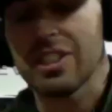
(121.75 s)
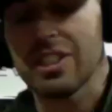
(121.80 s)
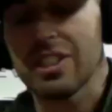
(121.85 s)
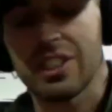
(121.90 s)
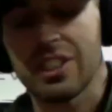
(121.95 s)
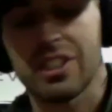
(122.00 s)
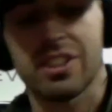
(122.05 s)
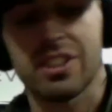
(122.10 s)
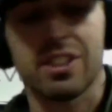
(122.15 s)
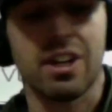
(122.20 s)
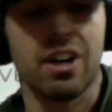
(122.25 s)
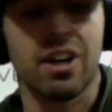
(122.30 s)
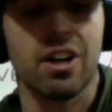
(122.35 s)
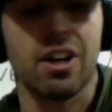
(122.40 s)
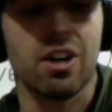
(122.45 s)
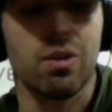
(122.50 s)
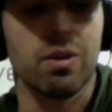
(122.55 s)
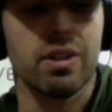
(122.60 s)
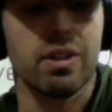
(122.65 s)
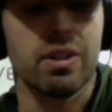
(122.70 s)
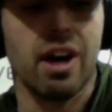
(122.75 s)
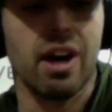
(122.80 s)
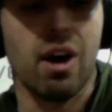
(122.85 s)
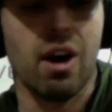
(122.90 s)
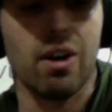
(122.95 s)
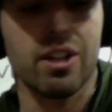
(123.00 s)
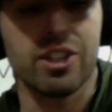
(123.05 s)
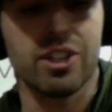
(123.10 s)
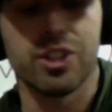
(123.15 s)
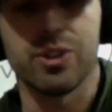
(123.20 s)
just start out with, how
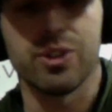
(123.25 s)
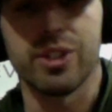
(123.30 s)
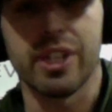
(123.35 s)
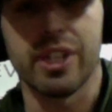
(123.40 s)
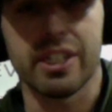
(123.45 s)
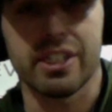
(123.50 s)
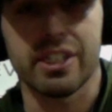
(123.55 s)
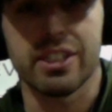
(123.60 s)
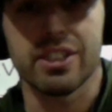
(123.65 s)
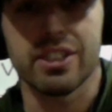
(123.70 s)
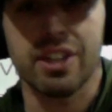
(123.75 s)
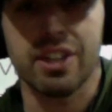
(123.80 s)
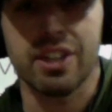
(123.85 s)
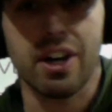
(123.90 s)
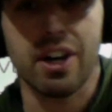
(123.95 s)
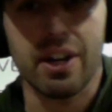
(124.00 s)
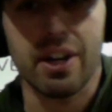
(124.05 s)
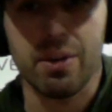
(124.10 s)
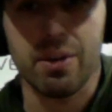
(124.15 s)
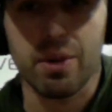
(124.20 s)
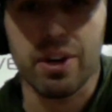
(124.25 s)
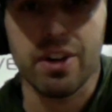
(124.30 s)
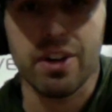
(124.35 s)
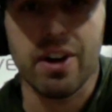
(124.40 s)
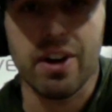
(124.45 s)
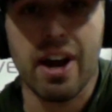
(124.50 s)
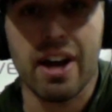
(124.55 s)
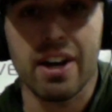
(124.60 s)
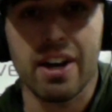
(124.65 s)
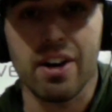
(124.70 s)
did you get to starting where you're
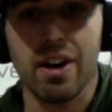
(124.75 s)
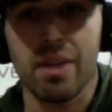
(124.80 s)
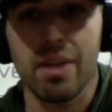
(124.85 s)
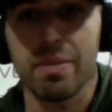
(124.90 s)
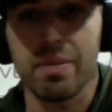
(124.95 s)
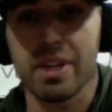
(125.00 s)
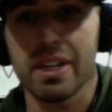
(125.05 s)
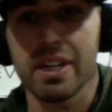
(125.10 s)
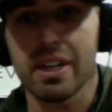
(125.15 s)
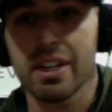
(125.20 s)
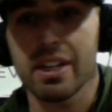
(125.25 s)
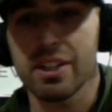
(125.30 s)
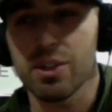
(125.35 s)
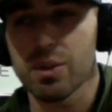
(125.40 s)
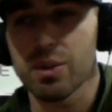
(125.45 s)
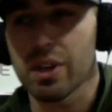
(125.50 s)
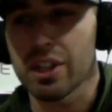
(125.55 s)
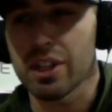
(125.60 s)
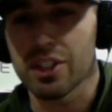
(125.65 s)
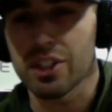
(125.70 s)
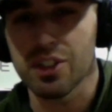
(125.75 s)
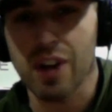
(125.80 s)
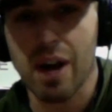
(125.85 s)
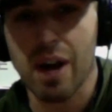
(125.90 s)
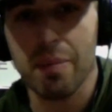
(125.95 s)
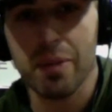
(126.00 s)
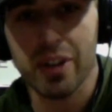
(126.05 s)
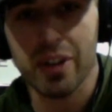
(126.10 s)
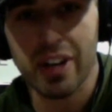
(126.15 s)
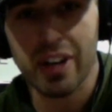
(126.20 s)
at now? I mean, you were a
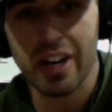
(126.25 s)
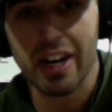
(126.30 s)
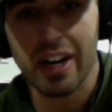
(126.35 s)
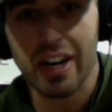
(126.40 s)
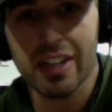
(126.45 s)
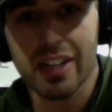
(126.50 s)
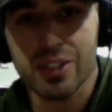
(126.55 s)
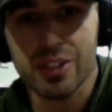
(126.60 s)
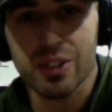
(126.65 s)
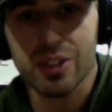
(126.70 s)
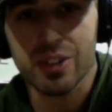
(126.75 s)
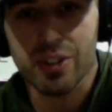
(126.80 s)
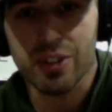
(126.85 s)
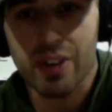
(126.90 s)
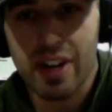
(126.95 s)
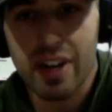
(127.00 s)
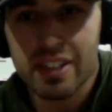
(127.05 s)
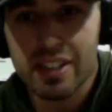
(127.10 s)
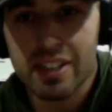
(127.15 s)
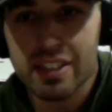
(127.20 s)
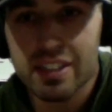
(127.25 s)
dropout out of high school, correct?